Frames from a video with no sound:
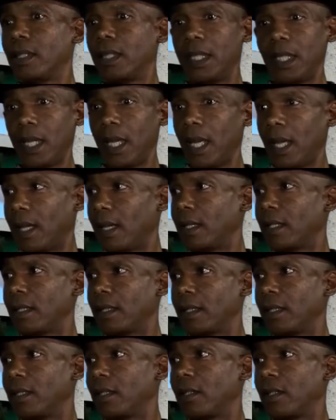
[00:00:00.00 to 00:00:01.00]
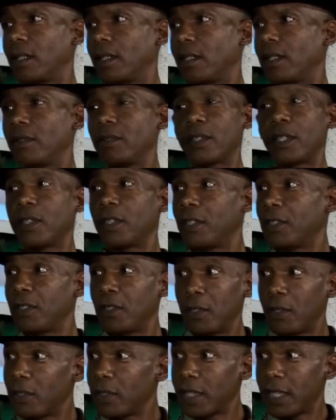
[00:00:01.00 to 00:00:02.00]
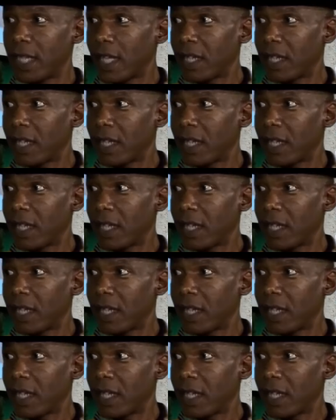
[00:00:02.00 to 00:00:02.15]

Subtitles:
Yeah, it was on the news and